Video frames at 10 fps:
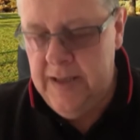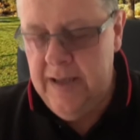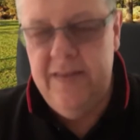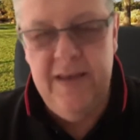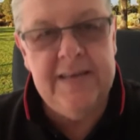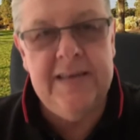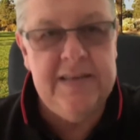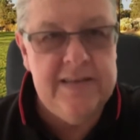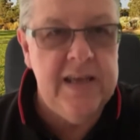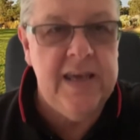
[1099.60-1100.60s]
This
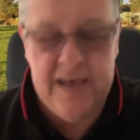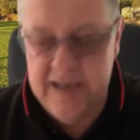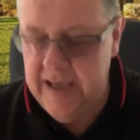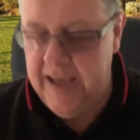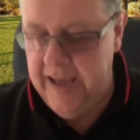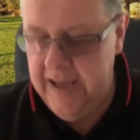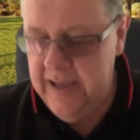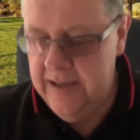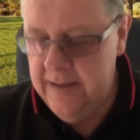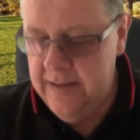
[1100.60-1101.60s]
is the
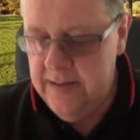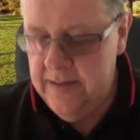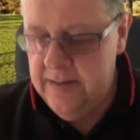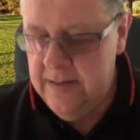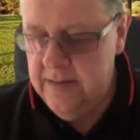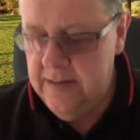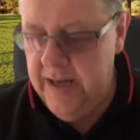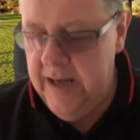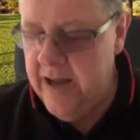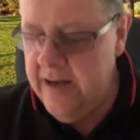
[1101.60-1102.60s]
key
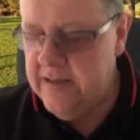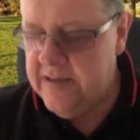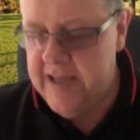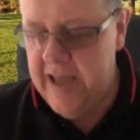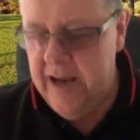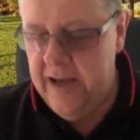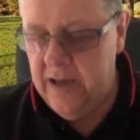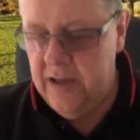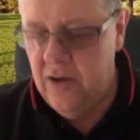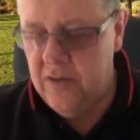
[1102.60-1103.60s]
in
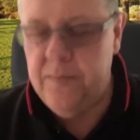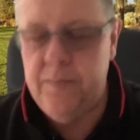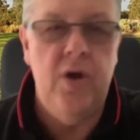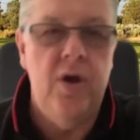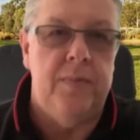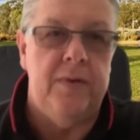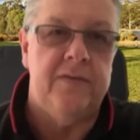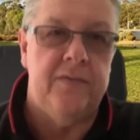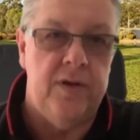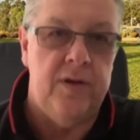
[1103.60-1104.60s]
understanding God's purpose
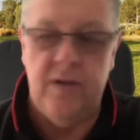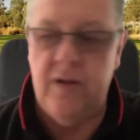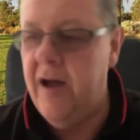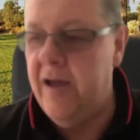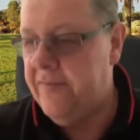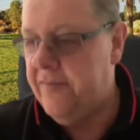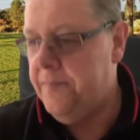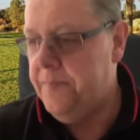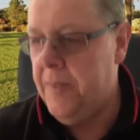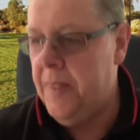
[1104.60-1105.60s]
for your life.
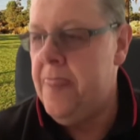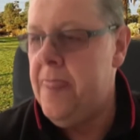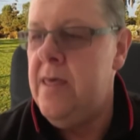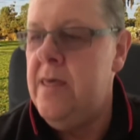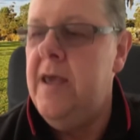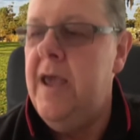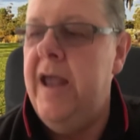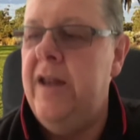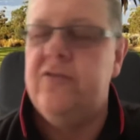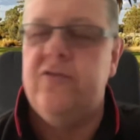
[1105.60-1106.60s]

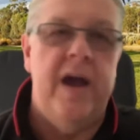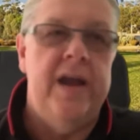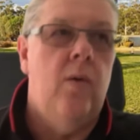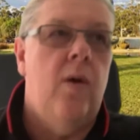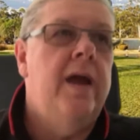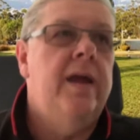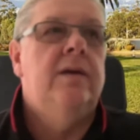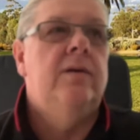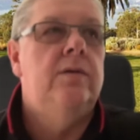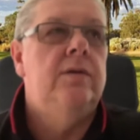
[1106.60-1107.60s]
And straight away,
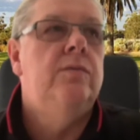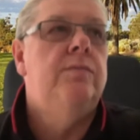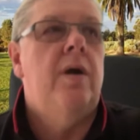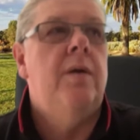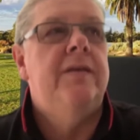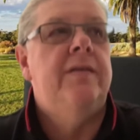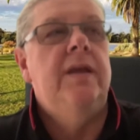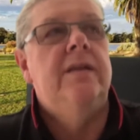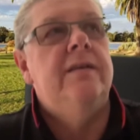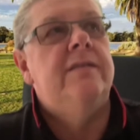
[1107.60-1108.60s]
you probably
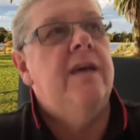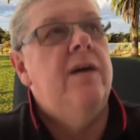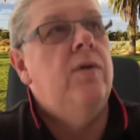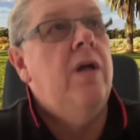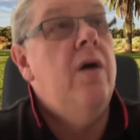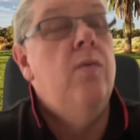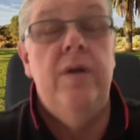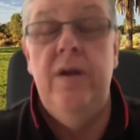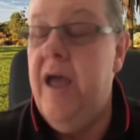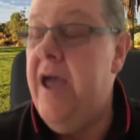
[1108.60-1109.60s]
think to yourself, well, I
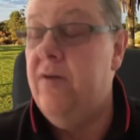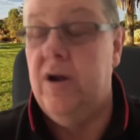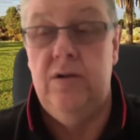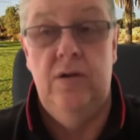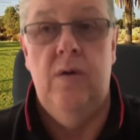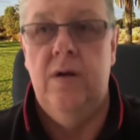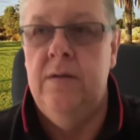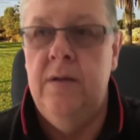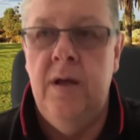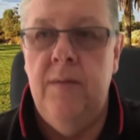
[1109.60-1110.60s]
wouldn't have a clue what
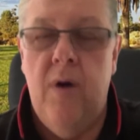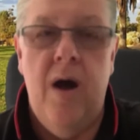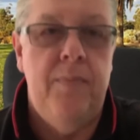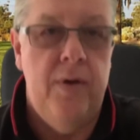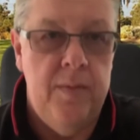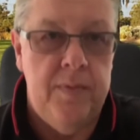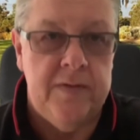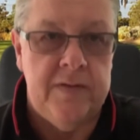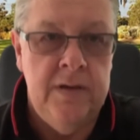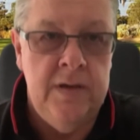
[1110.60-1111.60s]
my
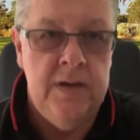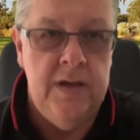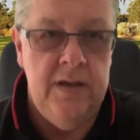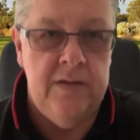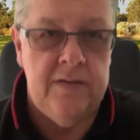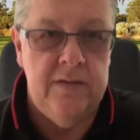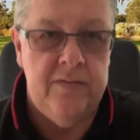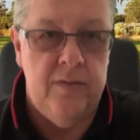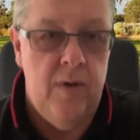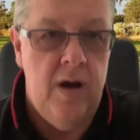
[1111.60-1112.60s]
purpose is
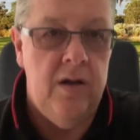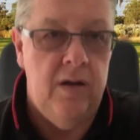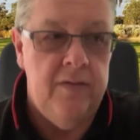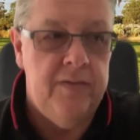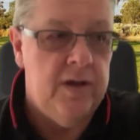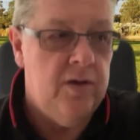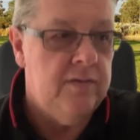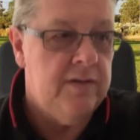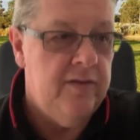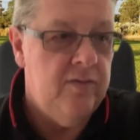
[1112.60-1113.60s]
for my life that
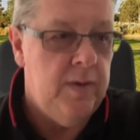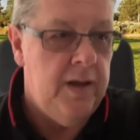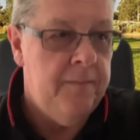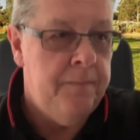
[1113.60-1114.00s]
God's given me.